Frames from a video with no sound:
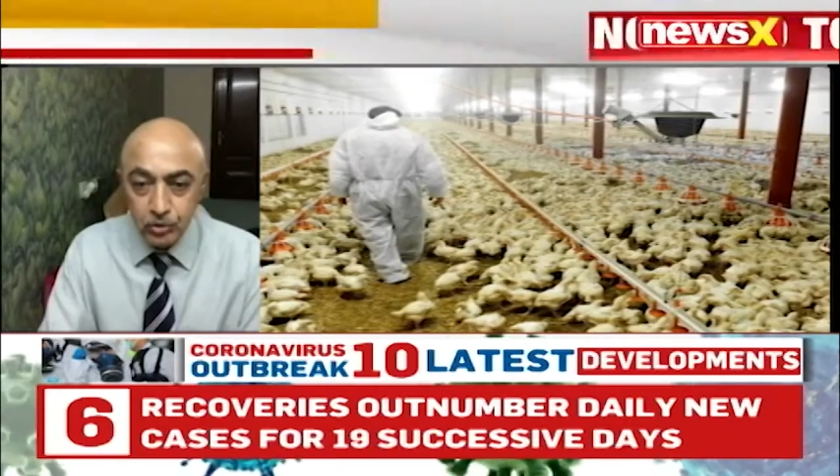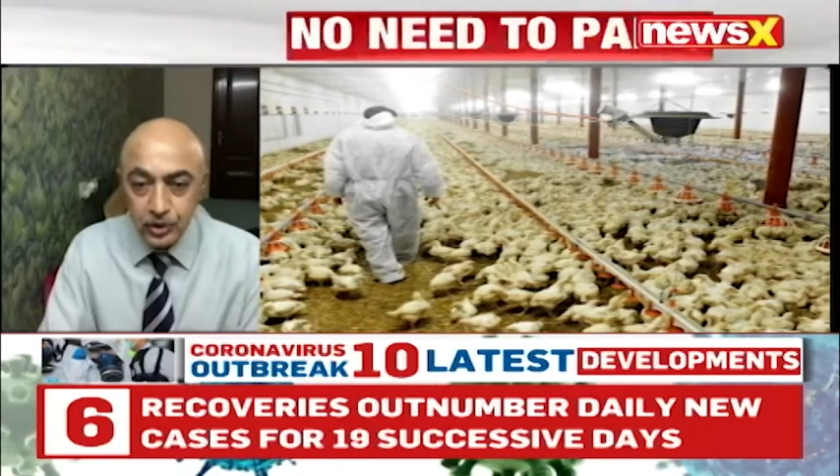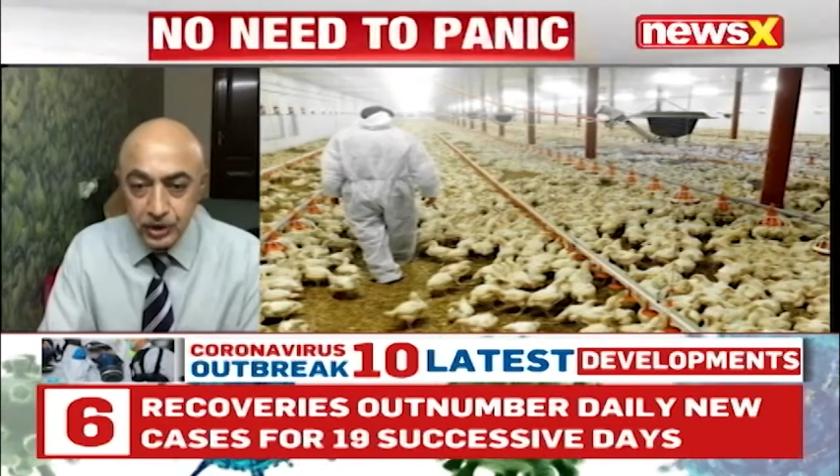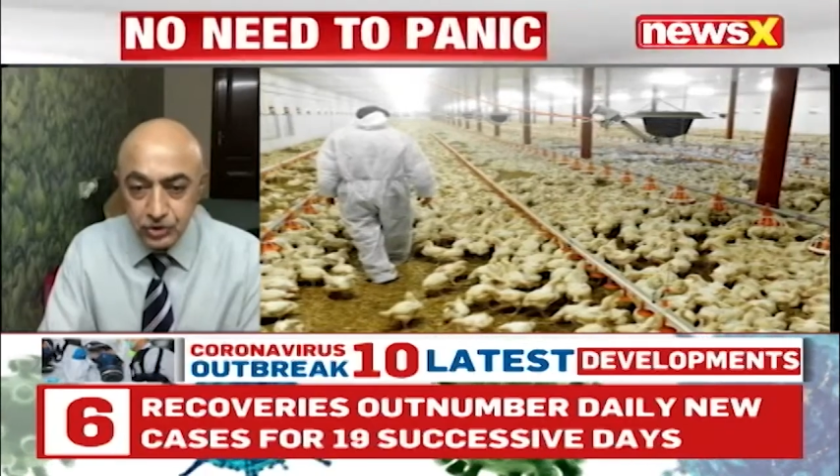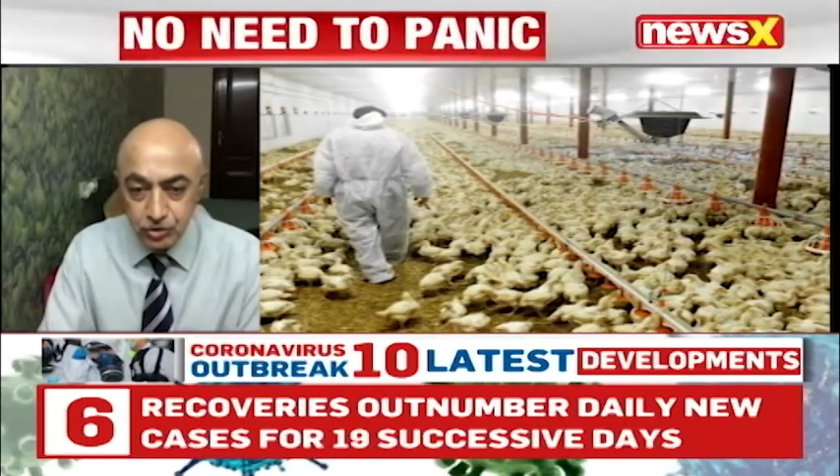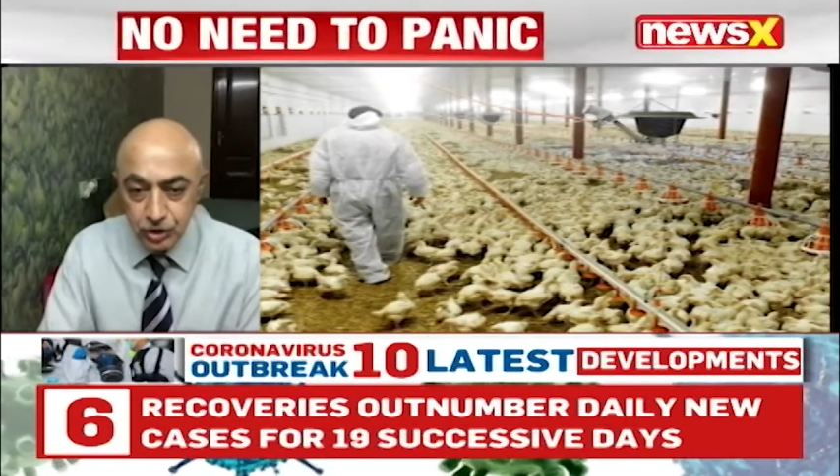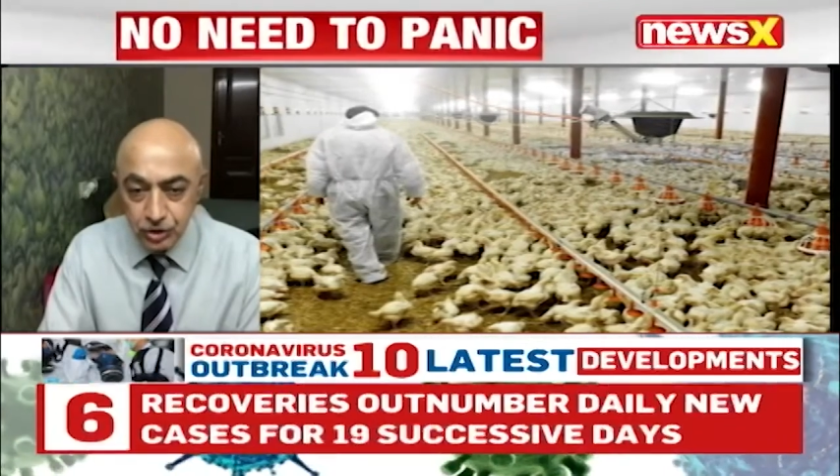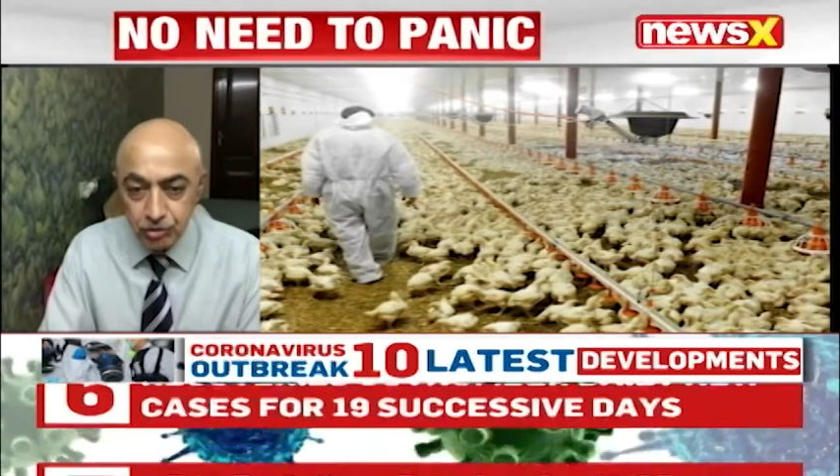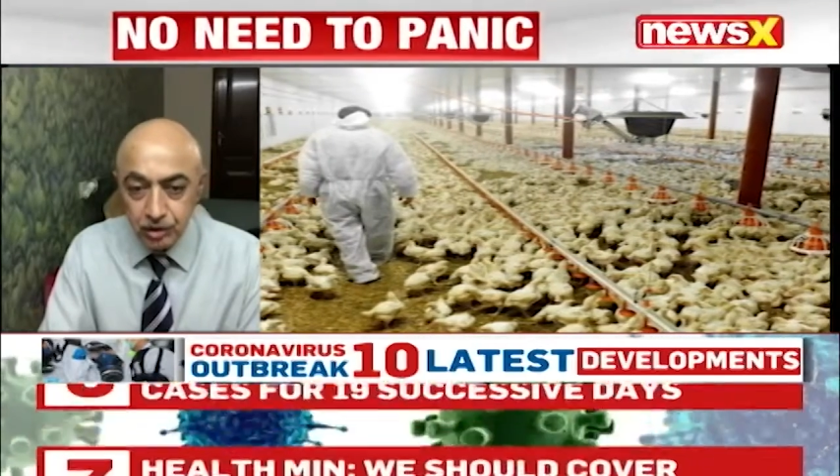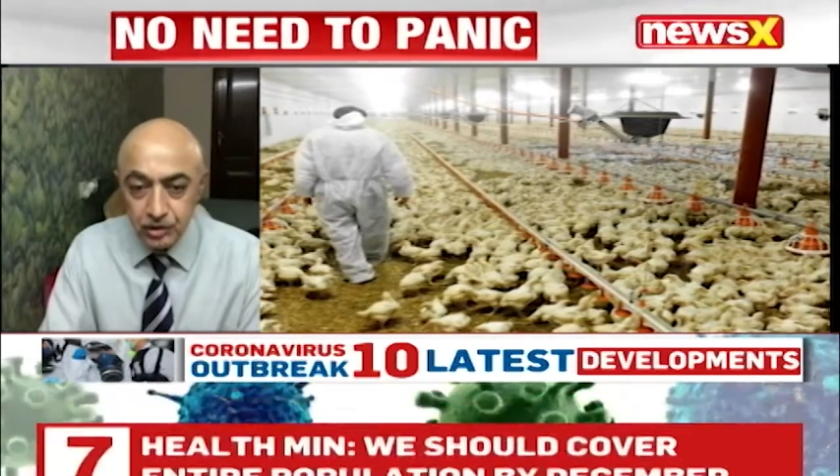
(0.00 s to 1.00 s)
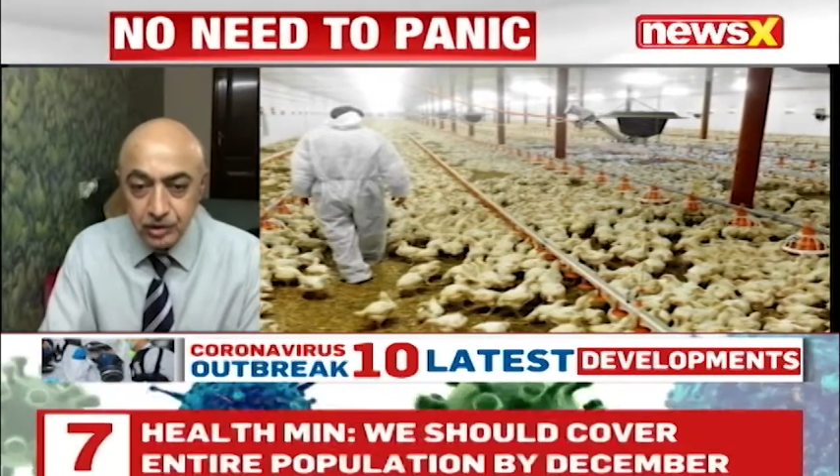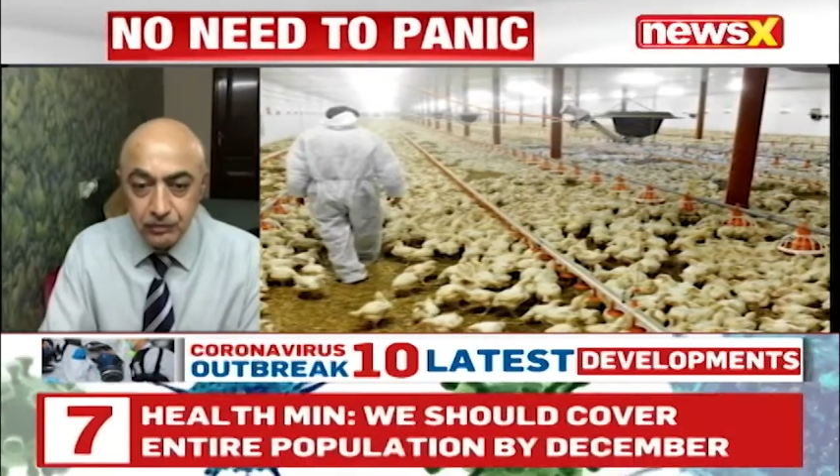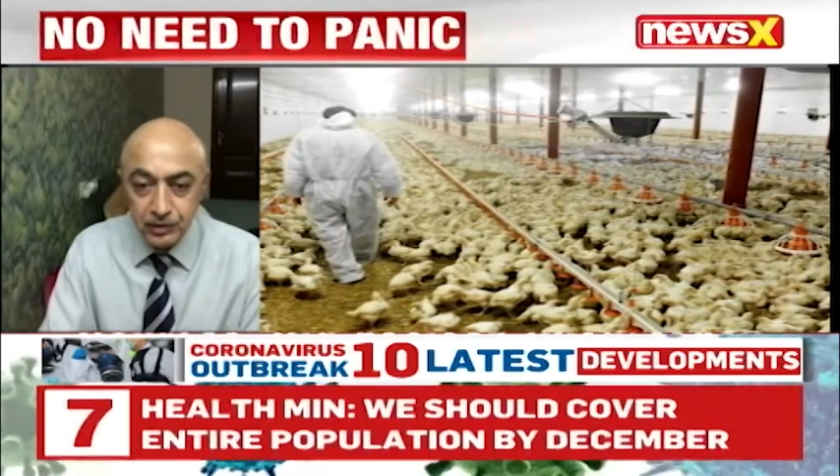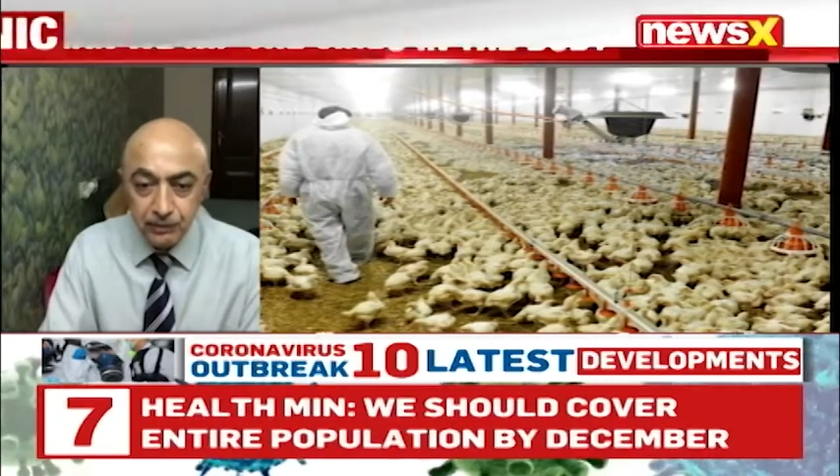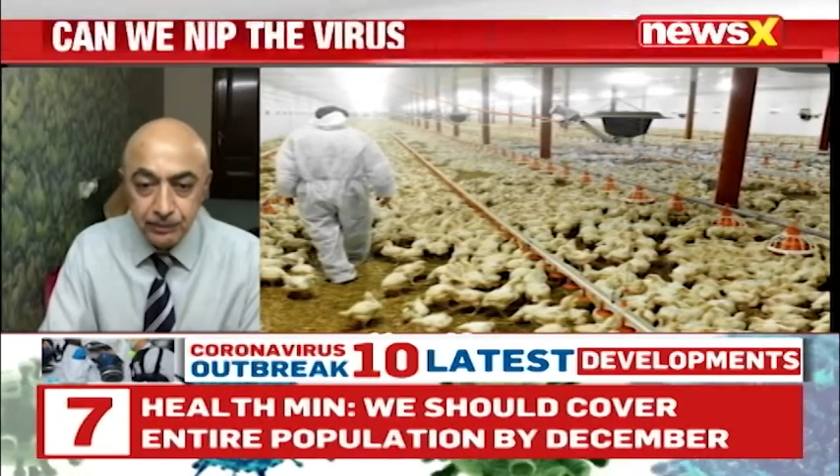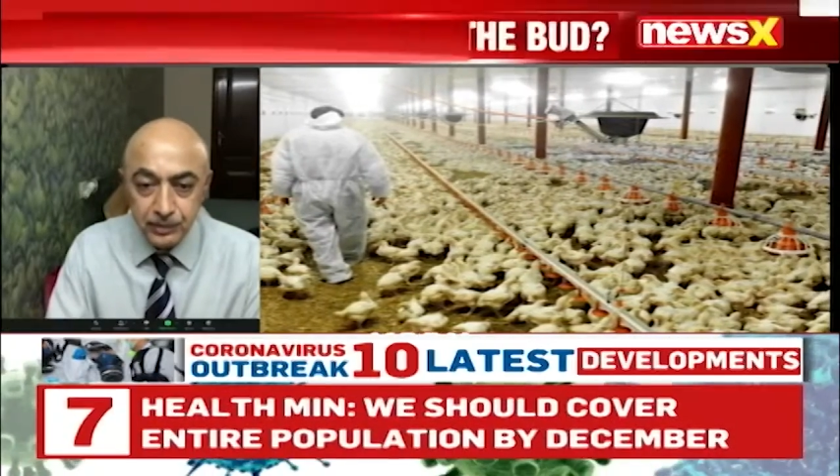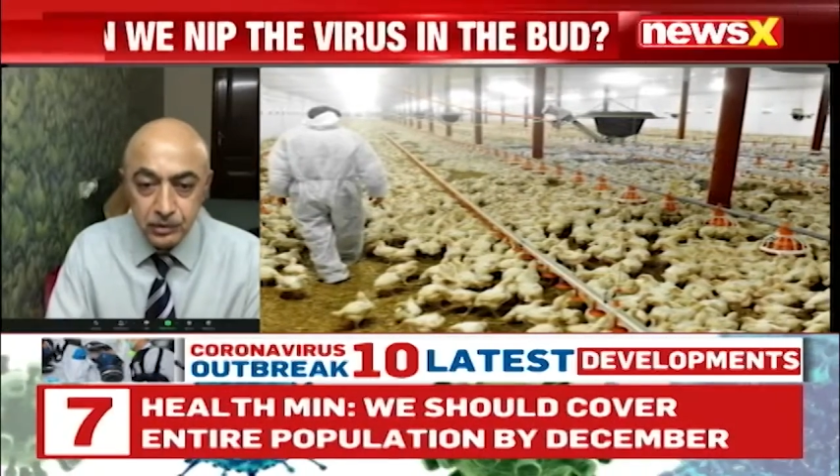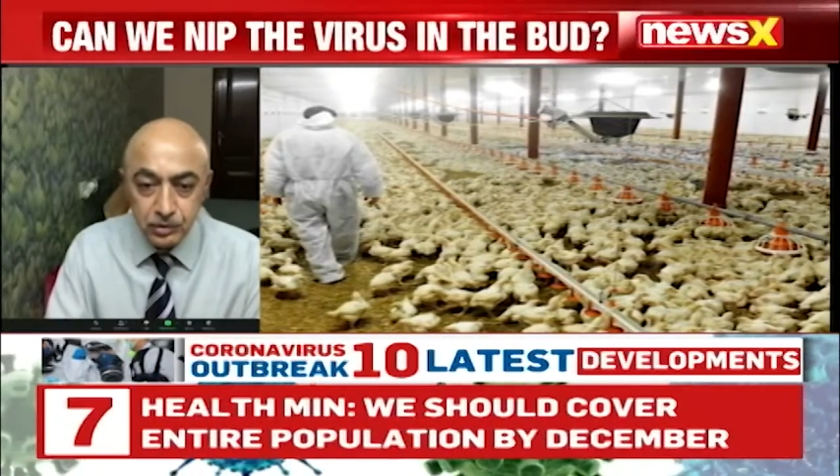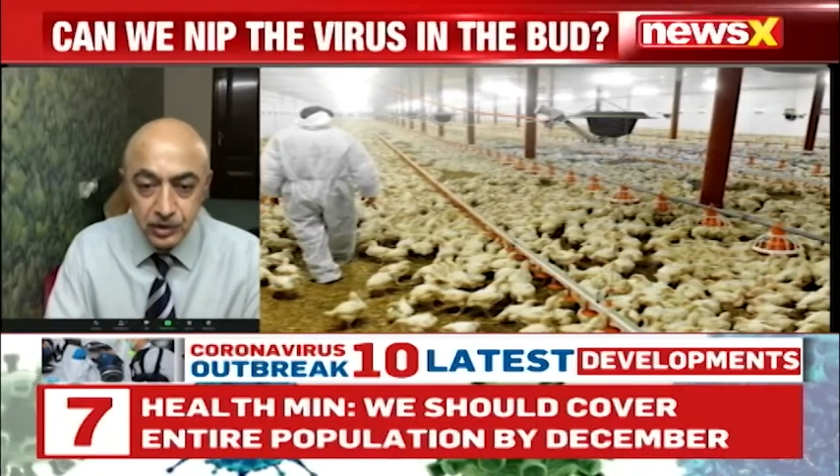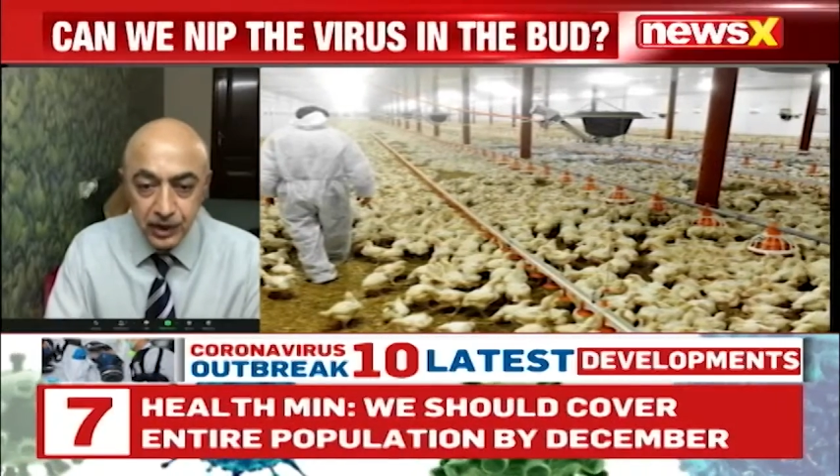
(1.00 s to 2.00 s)
By retro-engineering, they were
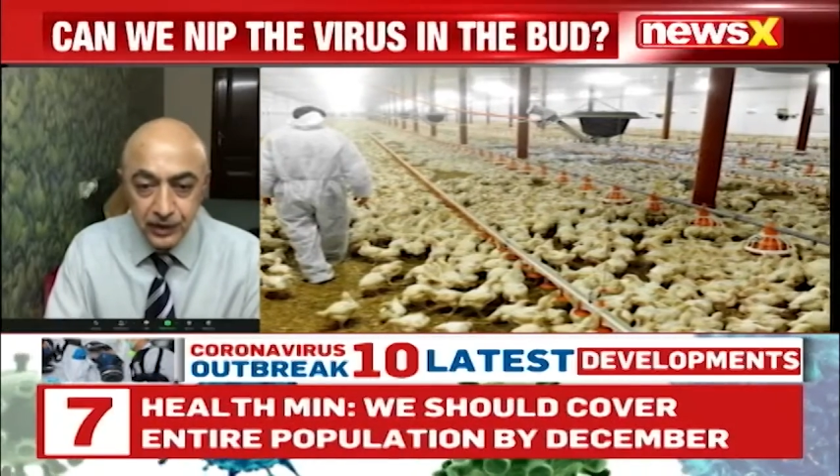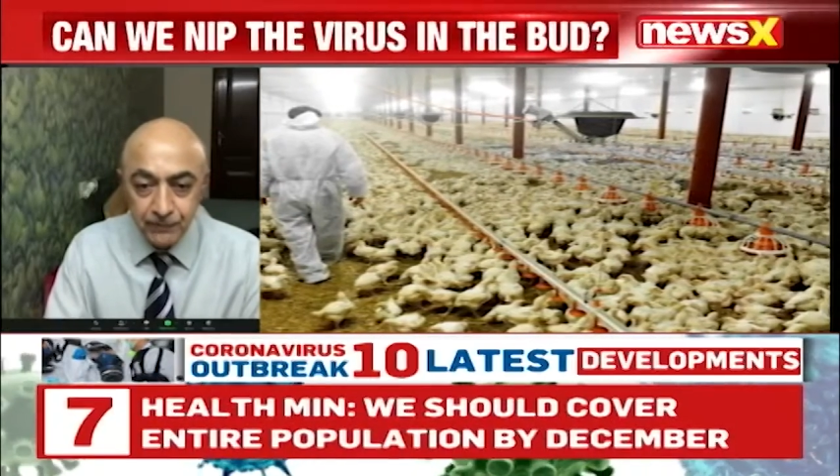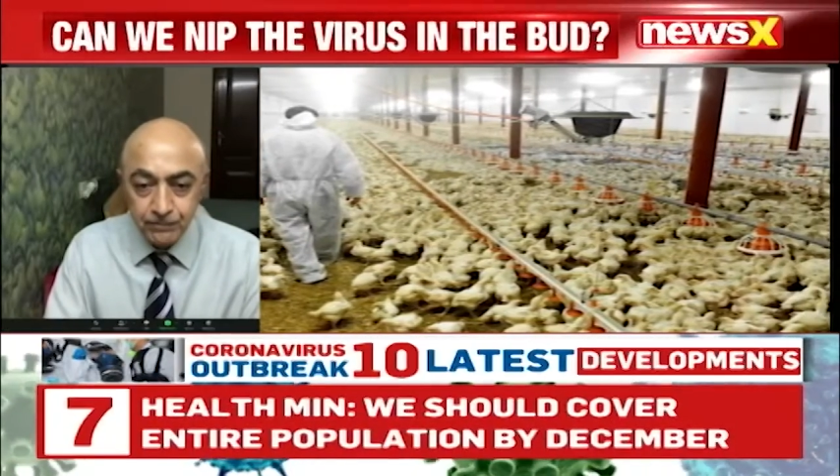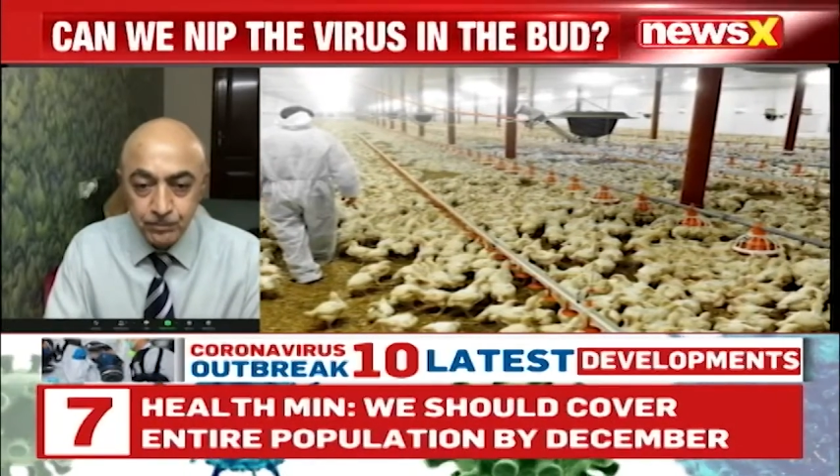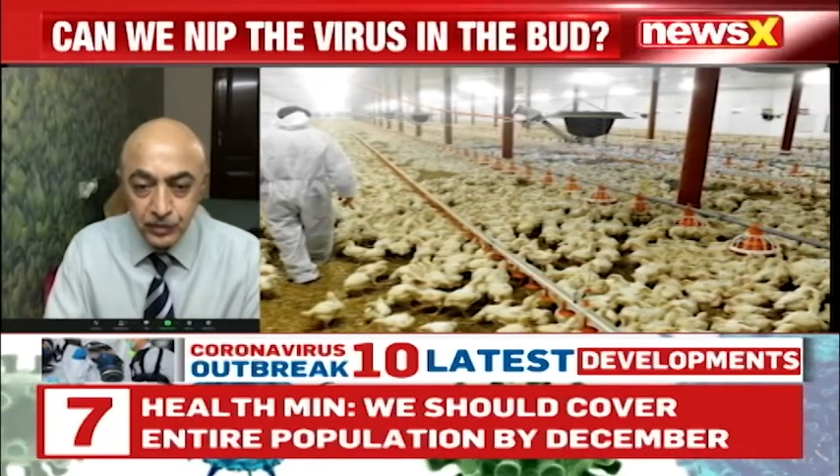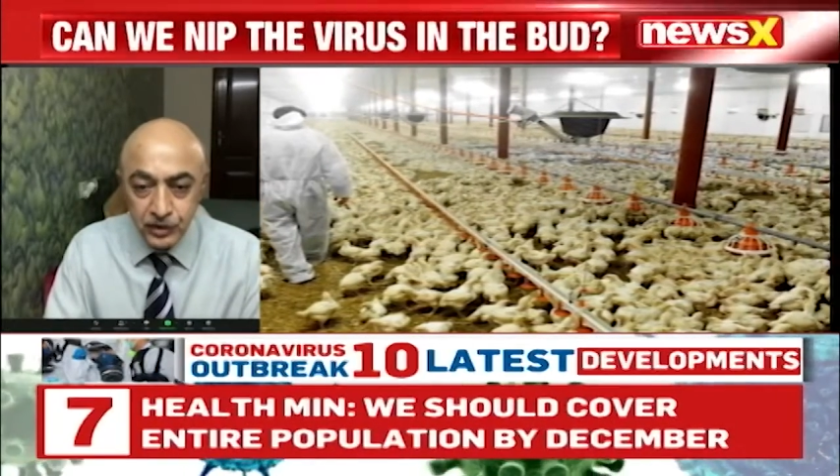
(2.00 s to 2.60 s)
able to get